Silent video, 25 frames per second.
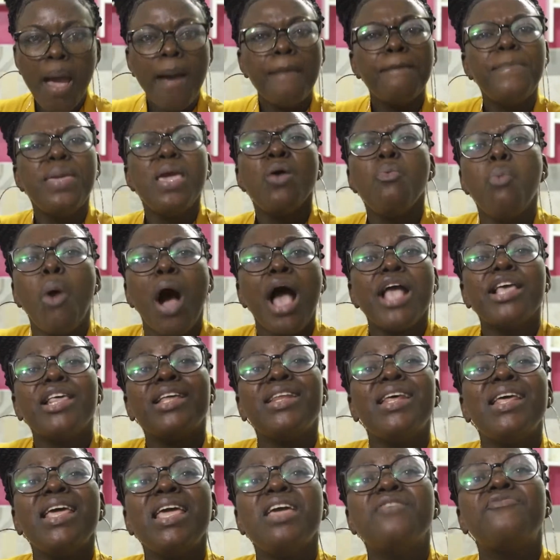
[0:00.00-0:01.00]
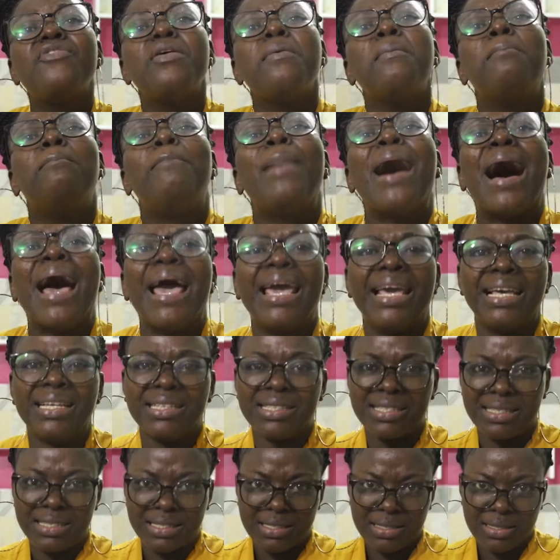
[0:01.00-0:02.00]
Meanwhile, you didn't even buy
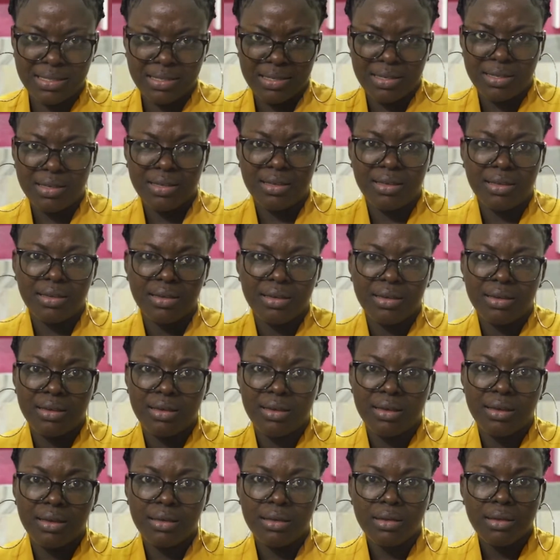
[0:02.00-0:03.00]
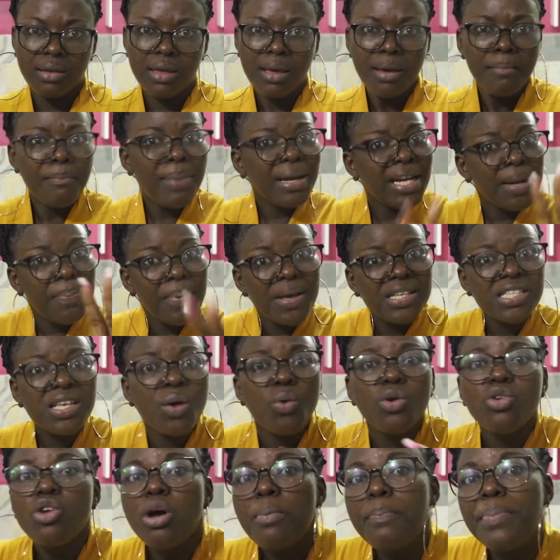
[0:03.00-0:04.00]
it. But the person
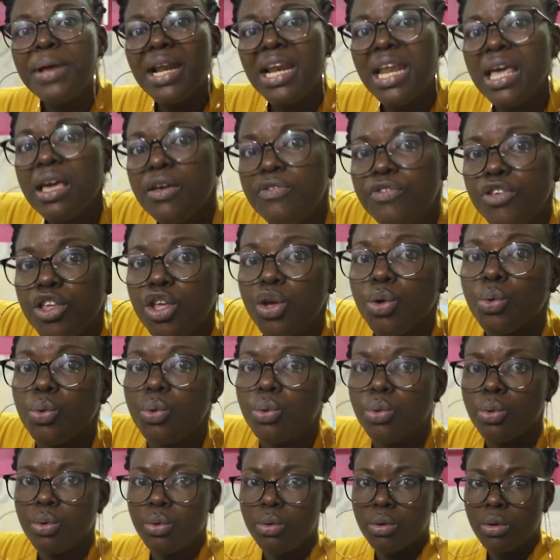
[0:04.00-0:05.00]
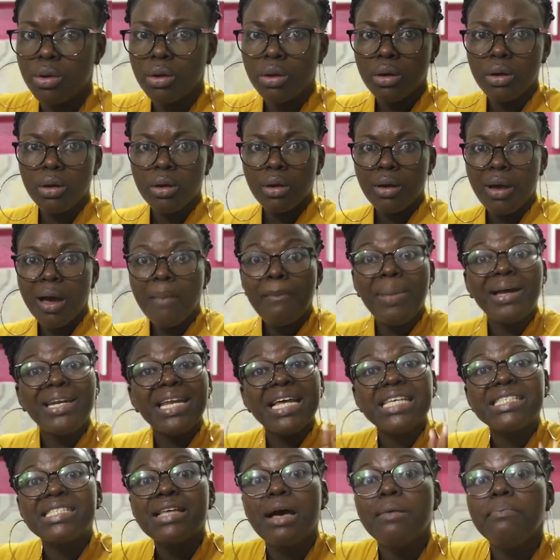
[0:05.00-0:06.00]
will not believe you. But
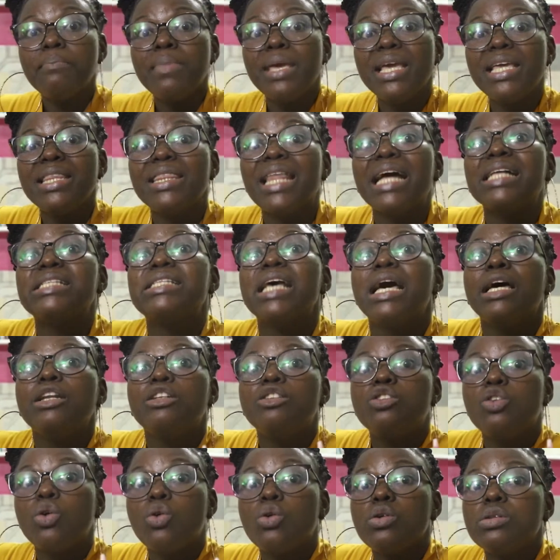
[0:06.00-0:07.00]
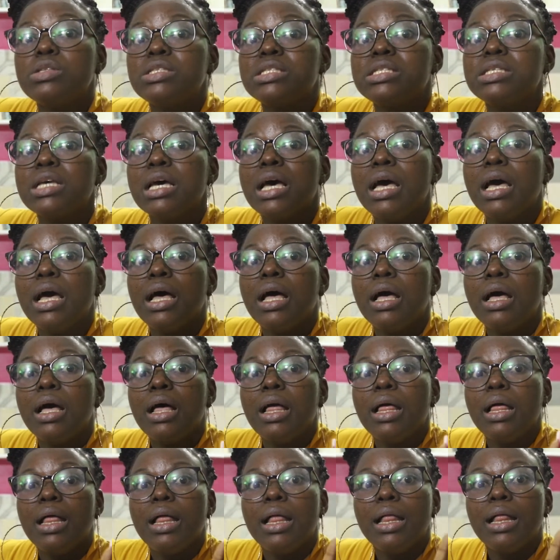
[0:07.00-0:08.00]
does that mean that don't
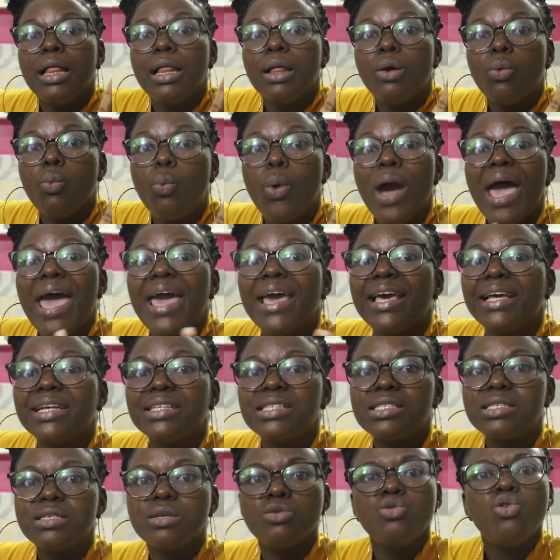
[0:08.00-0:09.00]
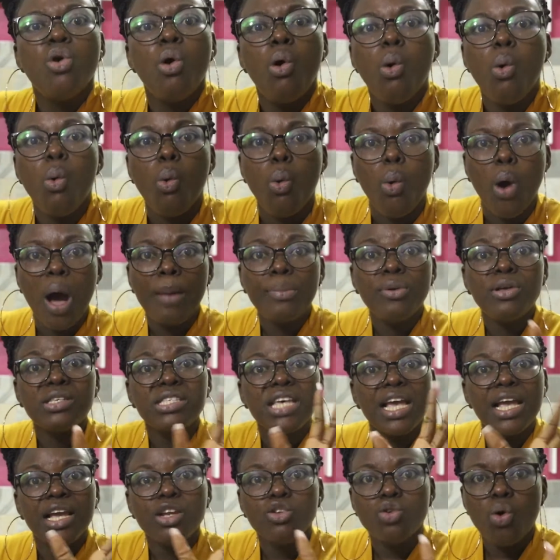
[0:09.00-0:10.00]
wear it? No, I'm not
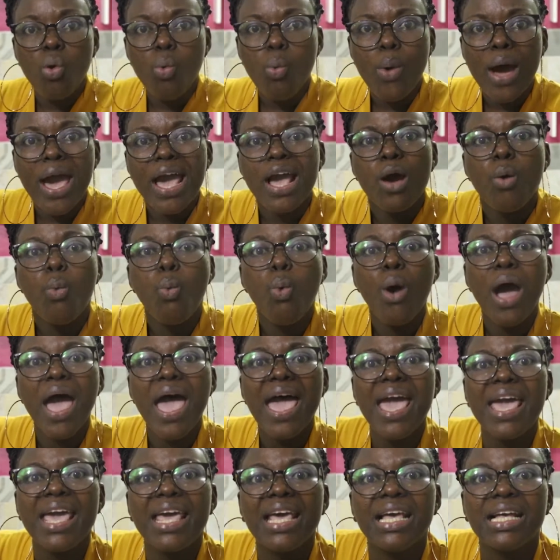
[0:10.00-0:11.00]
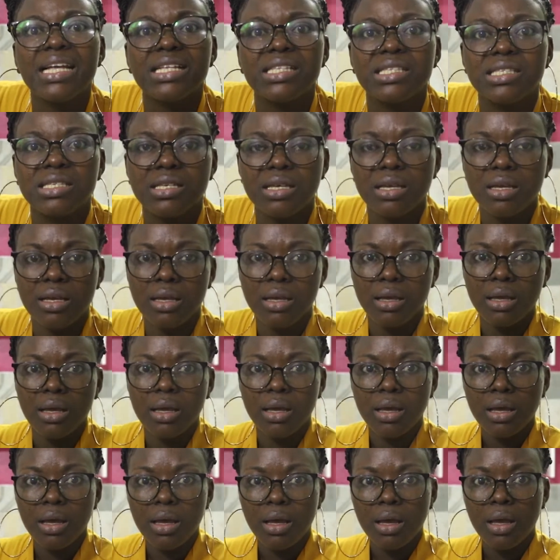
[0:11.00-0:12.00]
saying don't wear it. Wear it.
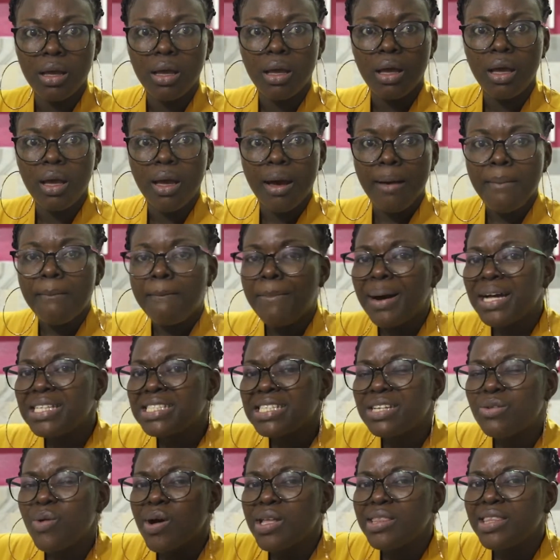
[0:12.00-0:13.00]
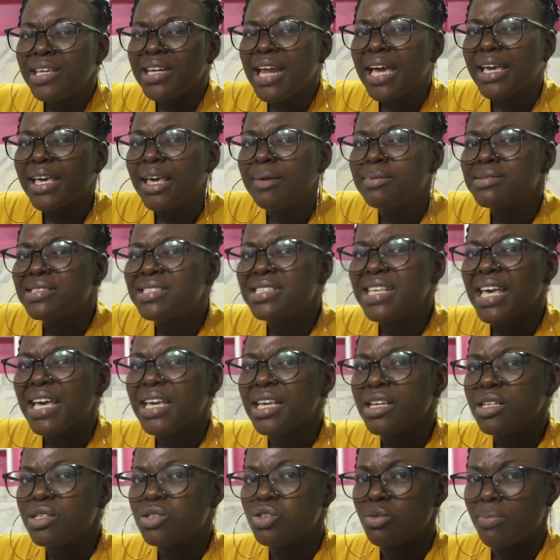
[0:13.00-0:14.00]
But the one thing I keep
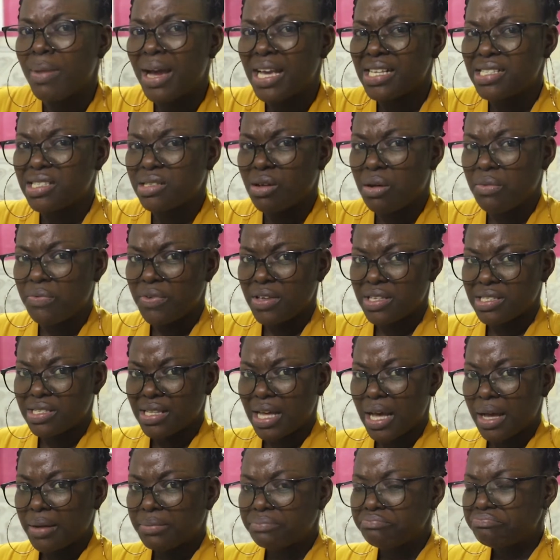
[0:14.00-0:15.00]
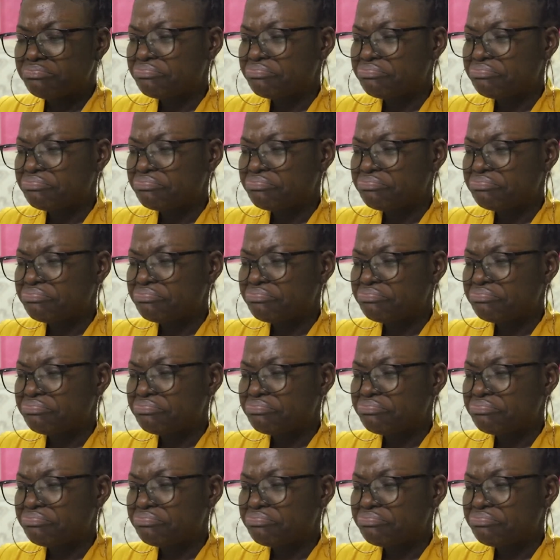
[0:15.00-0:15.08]
saying to myself is that